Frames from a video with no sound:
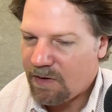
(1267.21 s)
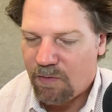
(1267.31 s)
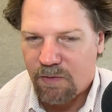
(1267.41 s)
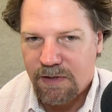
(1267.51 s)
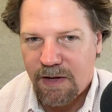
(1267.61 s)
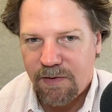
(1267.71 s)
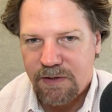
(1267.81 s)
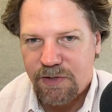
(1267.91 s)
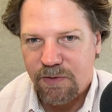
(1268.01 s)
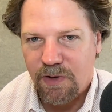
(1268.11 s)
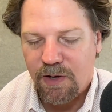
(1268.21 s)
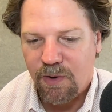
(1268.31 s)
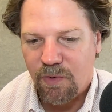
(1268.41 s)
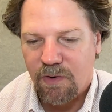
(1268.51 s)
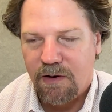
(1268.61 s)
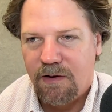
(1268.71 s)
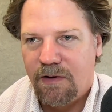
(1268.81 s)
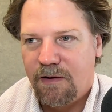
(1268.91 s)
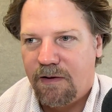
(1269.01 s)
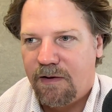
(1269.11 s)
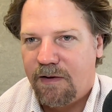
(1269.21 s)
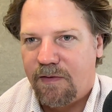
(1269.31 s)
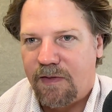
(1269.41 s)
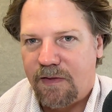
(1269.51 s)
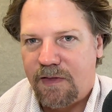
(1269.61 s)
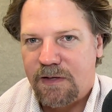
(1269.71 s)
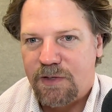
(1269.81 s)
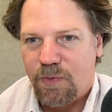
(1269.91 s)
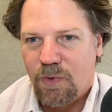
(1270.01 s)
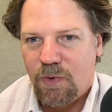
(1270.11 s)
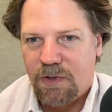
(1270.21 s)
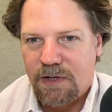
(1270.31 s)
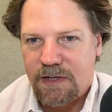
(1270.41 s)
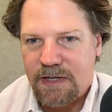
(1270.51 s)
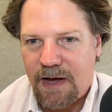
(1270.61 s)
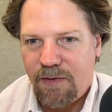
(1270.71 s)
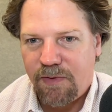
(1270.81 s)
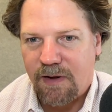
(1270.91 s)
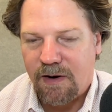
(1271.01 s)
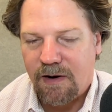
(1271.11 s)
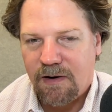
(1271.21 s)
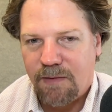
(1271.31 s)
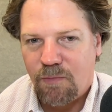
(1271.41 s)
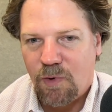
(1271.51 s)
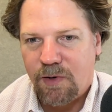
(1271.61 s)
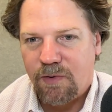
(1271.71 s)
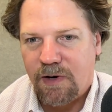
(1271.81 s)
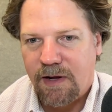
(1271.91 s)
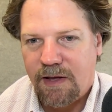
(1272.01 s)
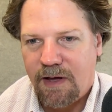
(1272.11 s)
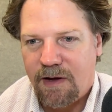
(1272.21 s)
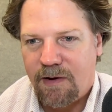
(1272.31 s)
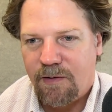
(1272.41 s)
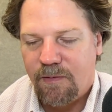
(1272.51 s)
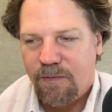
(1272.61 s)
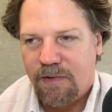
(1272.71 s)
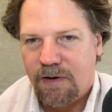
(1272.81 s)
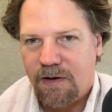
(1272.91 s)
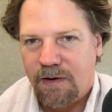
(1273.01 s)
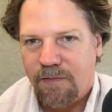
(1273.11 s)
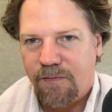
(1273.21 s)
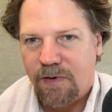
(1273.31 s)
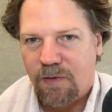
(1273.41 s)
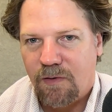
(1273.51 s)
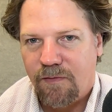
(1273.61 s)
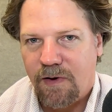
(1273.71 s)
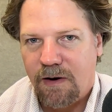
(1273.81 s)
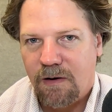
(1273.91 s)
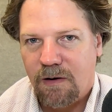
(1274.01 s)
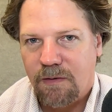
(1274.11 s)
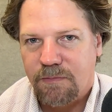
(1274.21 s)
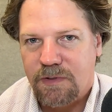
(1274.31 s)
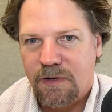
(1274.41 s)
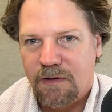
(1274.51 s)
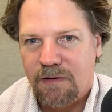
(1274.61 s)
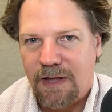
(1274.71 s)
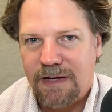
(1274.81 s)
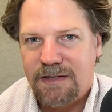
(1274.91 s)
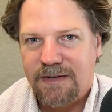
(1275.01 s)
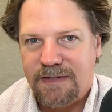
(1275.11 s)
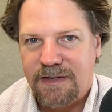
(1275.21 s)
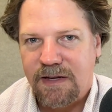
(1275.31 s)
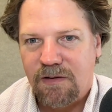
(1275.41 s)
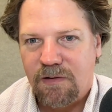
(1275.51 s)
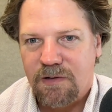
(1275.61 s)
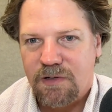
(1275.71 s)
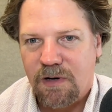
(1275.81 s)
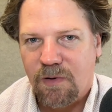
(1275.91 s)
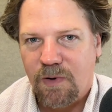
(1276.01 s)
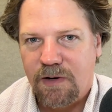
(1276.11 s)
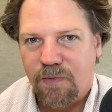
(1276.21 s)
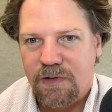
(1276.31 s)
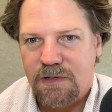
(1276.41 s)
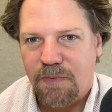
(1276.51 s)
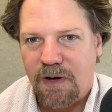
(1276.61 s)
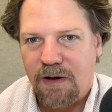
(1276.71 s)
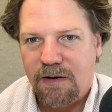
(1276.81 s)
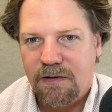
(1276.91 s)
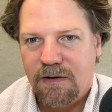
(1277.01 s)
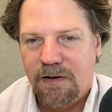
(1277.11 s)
Well, now that you know that this rule is out there, I'm wondering how federal firearms license dealers are going to respond,